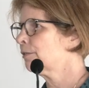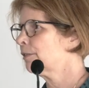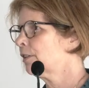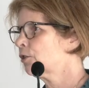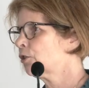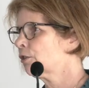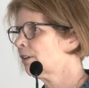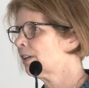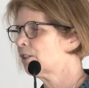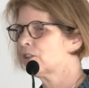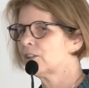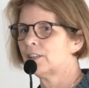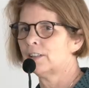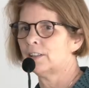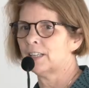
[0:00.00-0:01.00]
for the
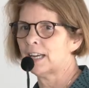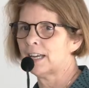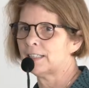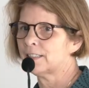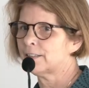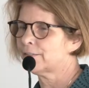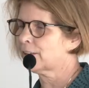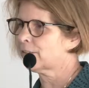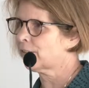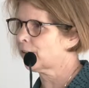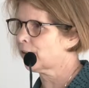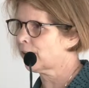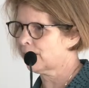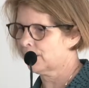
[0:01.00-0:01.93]
duration at the end, if there are